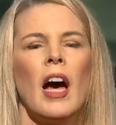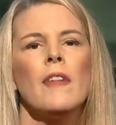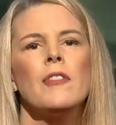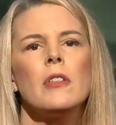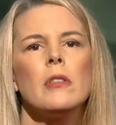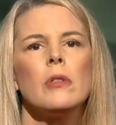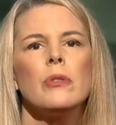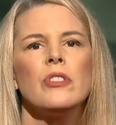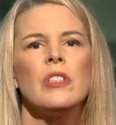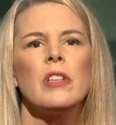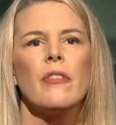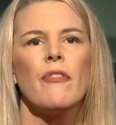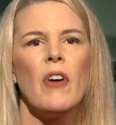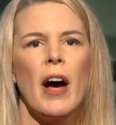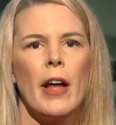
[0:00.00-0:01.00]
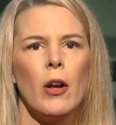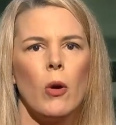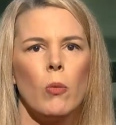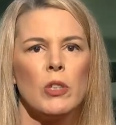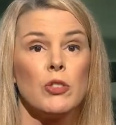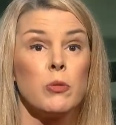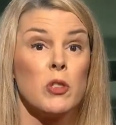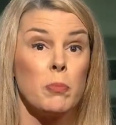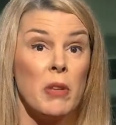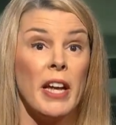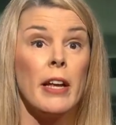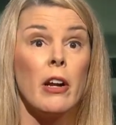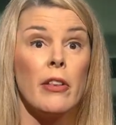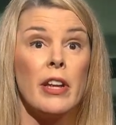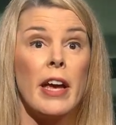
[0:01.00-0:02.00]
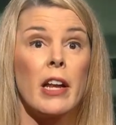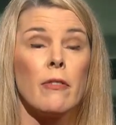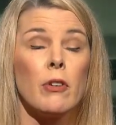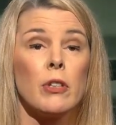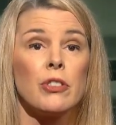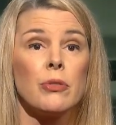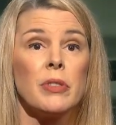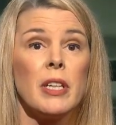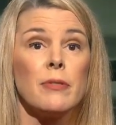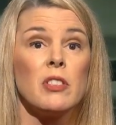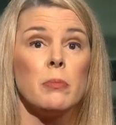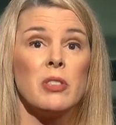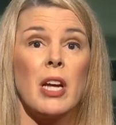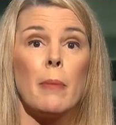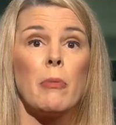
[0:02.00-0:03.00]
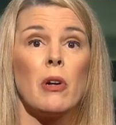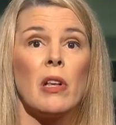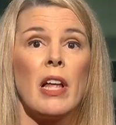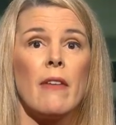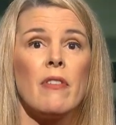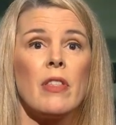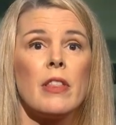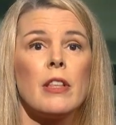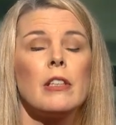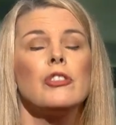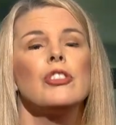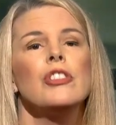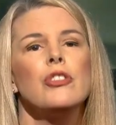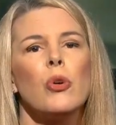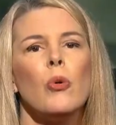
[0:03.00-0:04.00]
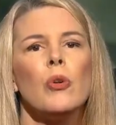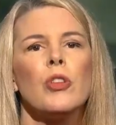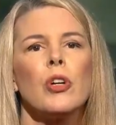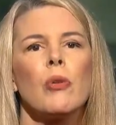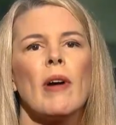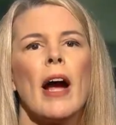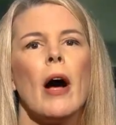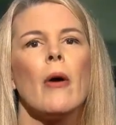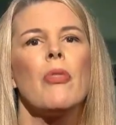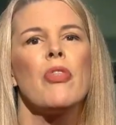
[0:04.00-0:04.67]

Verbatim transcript: After losing the final, which was played on the anniversary of September eleventh, she told the crowd